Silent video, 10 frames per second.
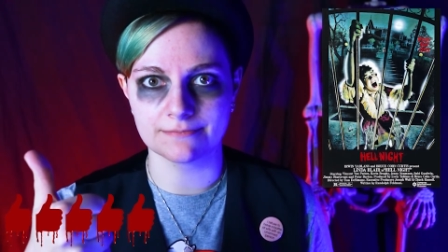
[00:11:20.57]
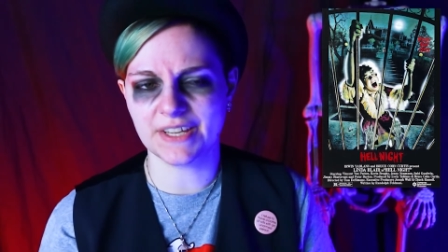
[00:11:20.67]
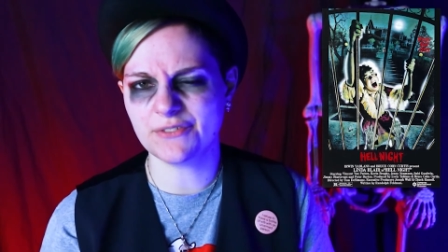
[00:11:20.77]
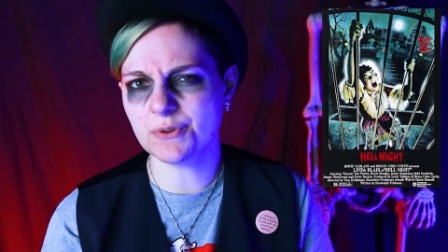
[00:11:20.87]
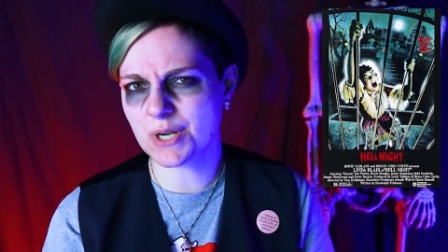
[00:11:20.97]

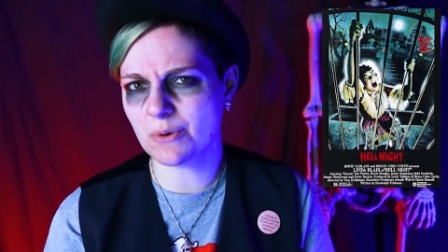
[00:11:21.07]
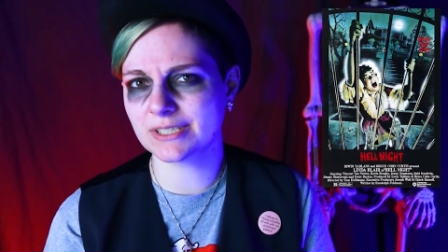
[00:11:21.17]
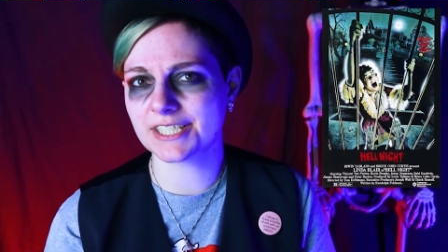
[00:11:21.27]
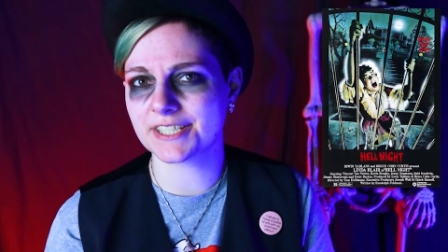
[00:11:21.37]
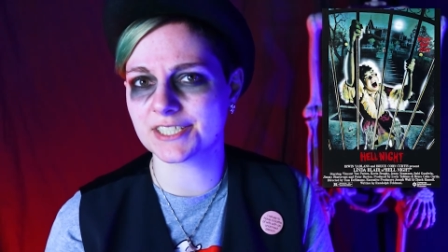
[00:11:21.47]
If you go
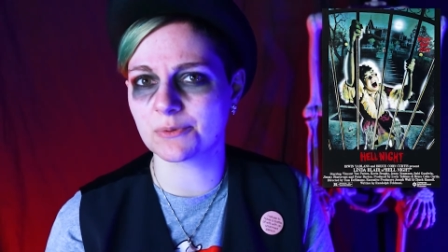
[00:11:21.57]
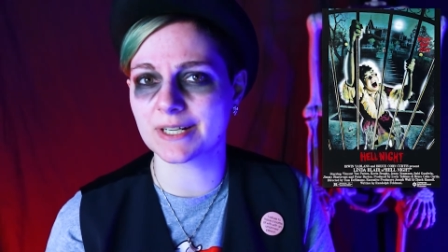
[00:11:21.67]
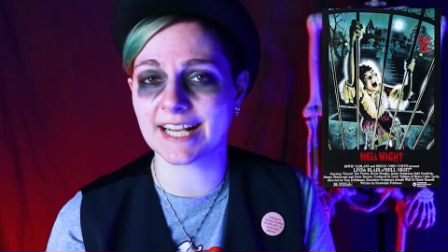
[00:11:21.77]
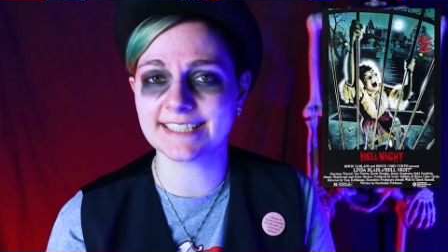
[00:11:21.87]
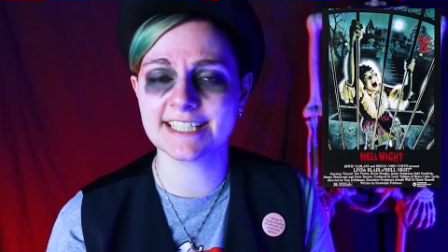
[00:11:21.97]
into this one
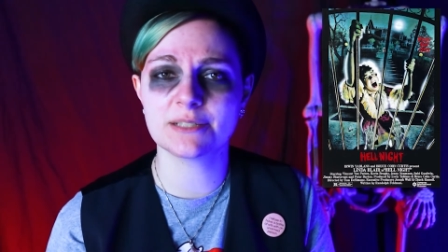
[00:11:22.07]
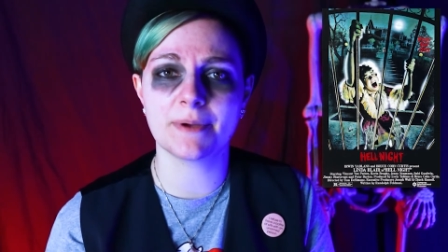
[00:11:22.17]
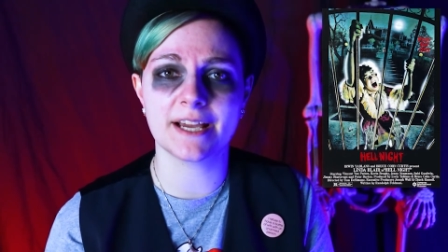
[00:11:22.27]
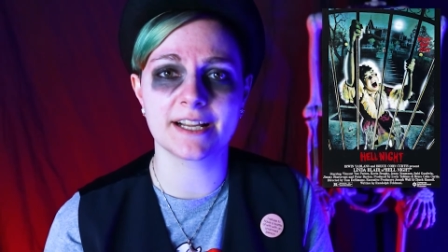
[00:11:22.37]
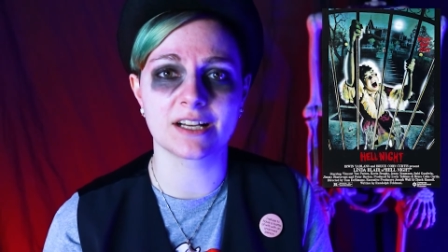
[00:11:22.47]

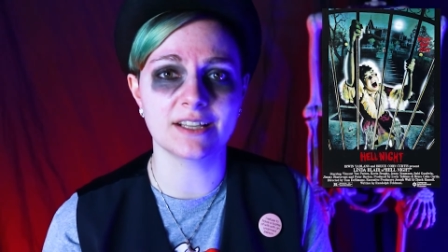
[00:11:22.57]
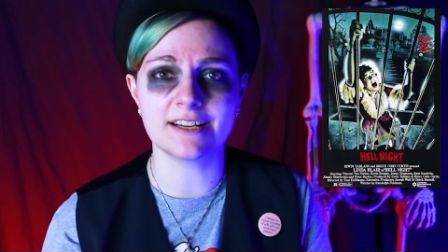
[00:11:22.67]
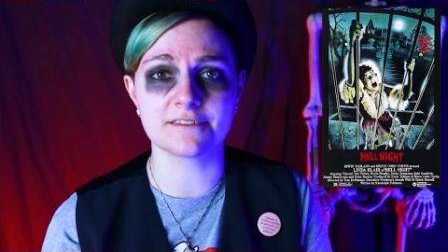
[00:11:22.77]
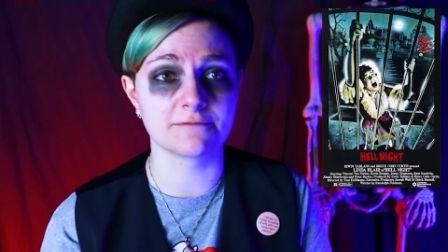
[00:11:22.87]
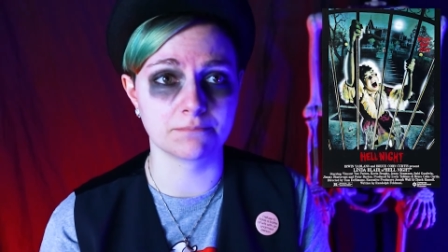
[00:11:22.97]
anticipating a
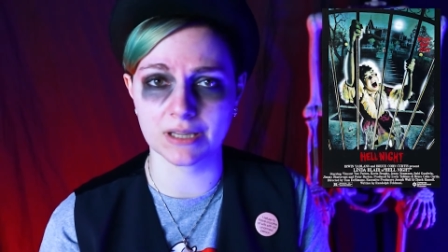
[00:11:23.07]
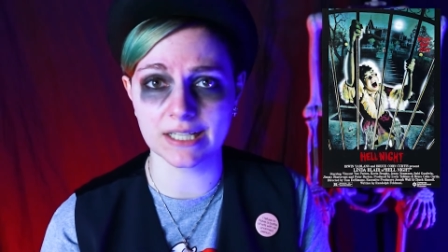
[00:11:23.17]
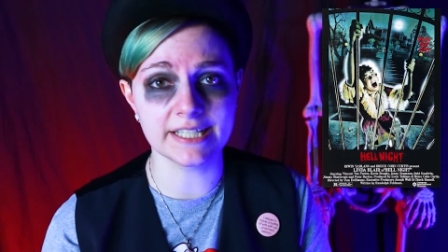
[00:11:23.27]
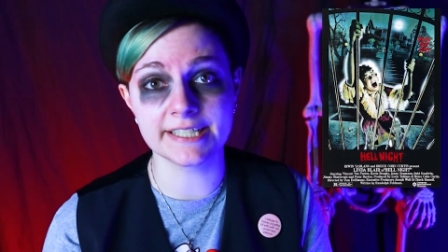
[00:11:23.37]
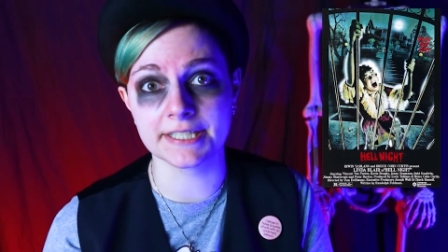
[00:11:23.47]
lot of
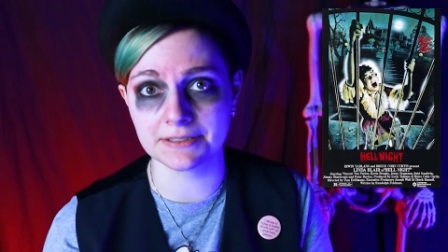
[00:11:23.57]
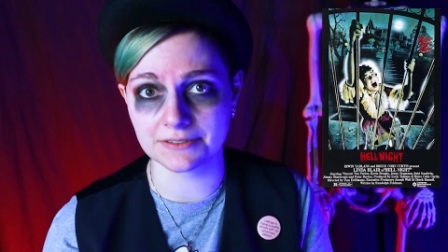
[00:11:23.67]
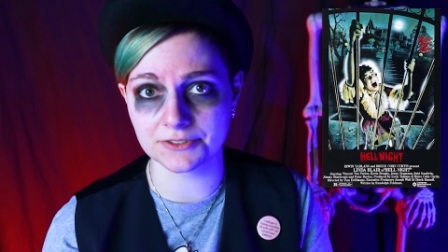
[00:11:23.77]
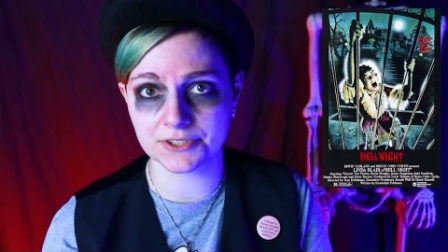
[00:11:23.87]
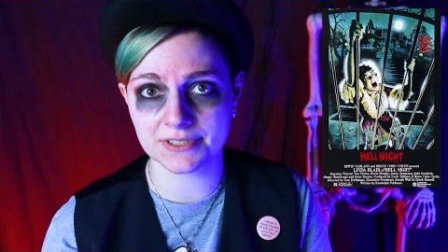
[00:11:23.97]
bloody
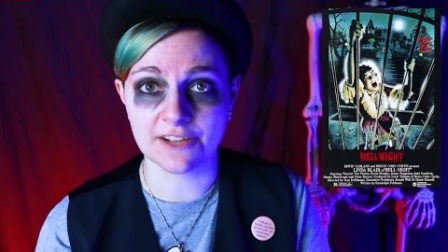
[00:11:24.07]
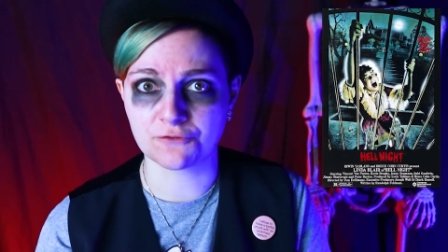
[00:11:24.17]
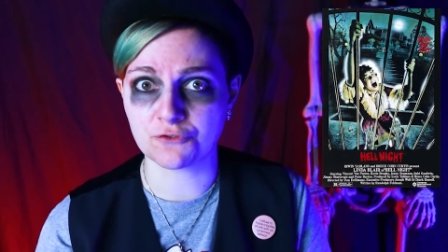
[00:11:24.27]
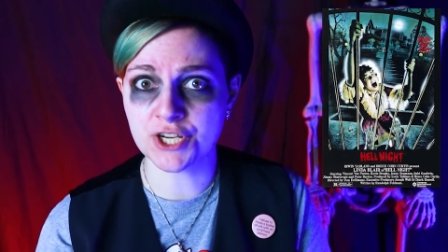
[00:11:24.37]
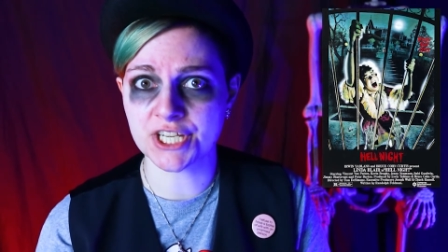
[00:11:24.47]
kills and
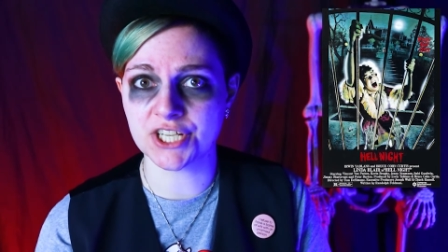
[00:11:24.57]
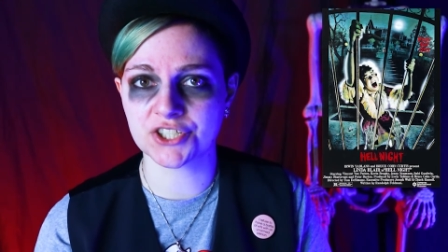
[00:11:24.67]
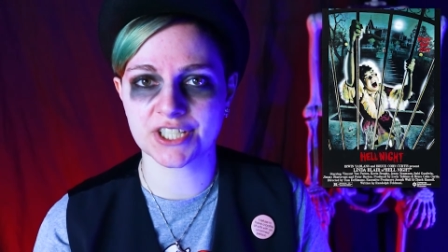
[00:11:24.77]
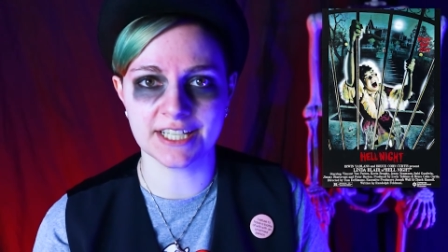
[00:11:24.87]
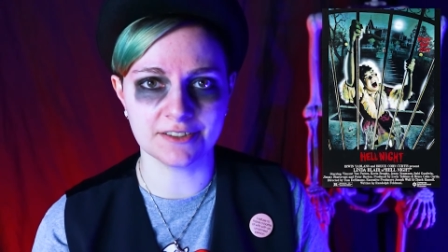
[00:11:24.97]

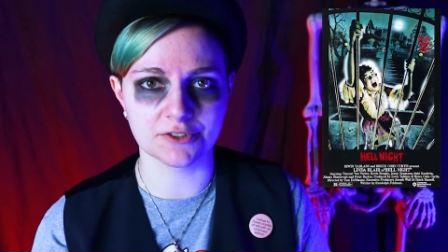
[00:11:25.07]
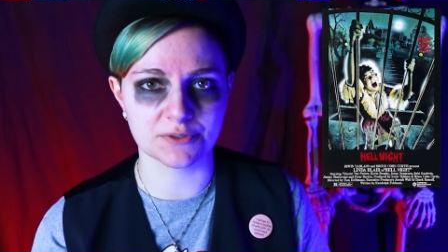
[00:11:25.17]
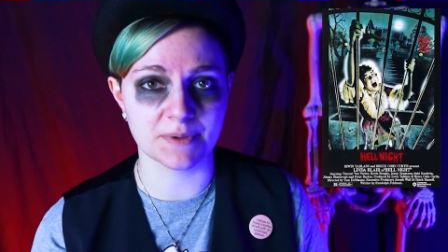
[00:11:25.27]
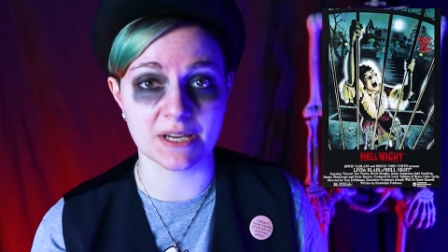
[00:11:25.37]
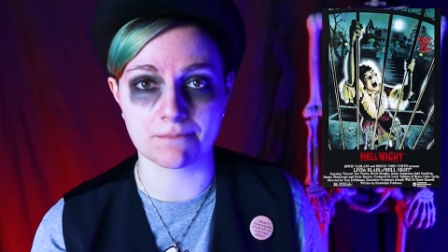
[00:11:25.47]
freakish killers
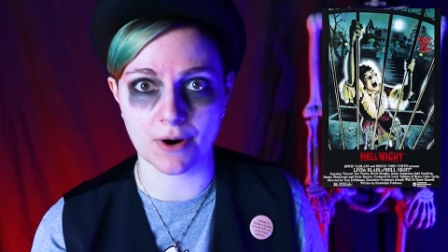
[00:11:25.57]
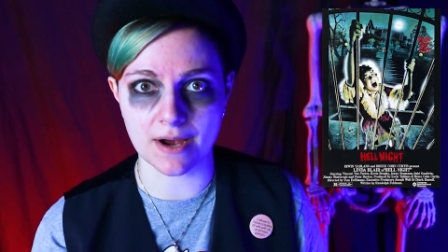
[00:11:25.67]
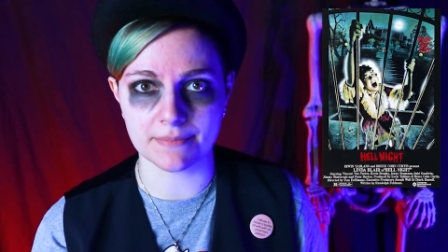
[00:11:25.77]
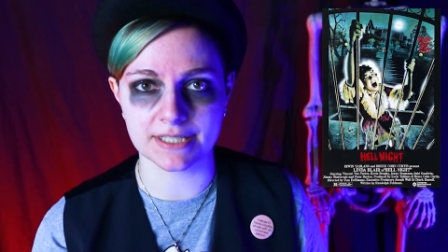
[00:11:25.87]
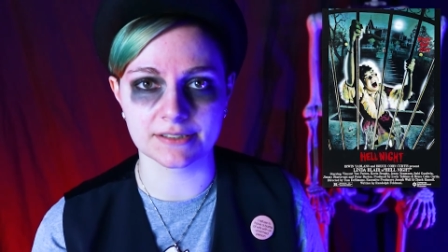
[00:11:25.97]
being
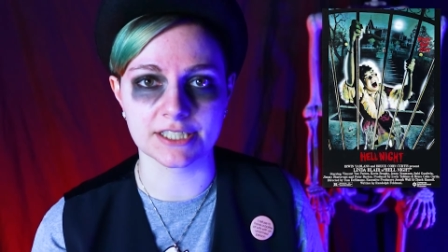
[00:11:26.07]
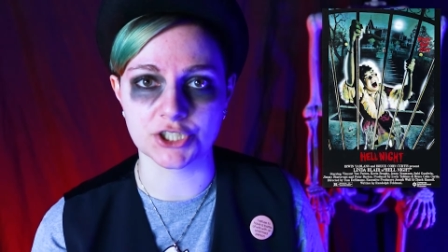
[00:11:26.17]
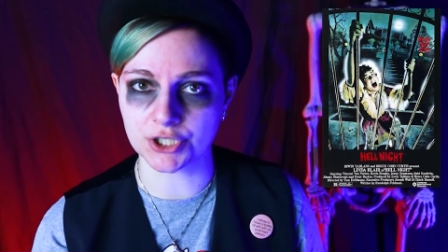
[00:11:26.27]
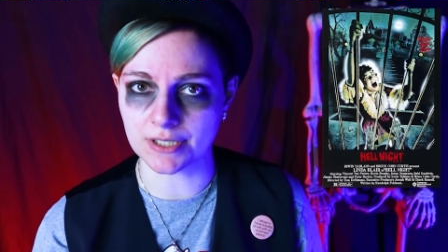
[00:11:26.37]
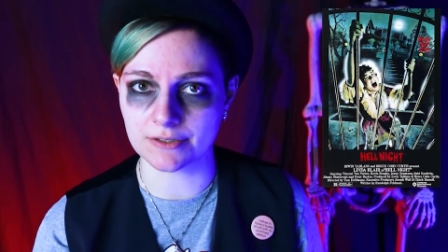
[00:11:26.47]
prominently
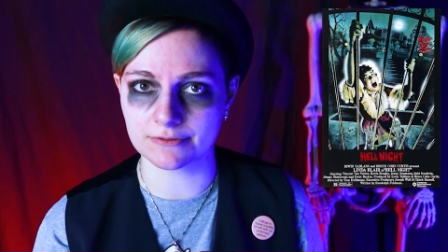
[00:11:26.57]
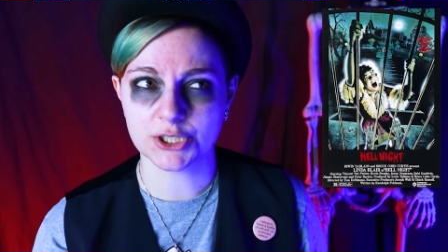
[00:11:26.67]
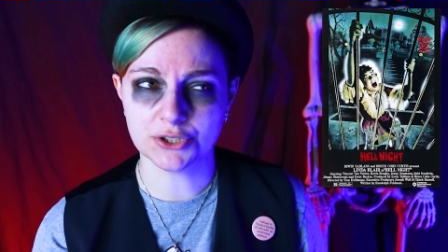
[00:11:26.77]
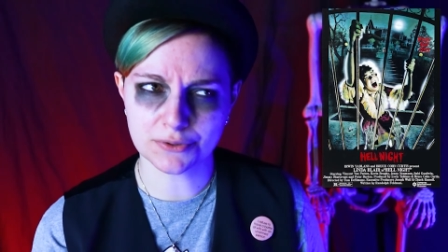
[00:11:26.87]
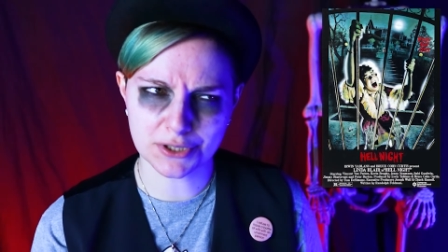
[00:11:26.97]
shown,
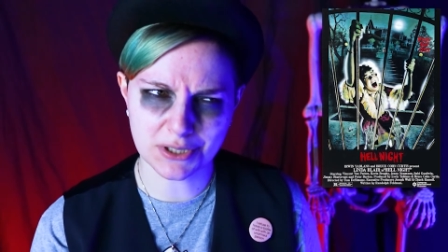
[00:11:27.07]
you're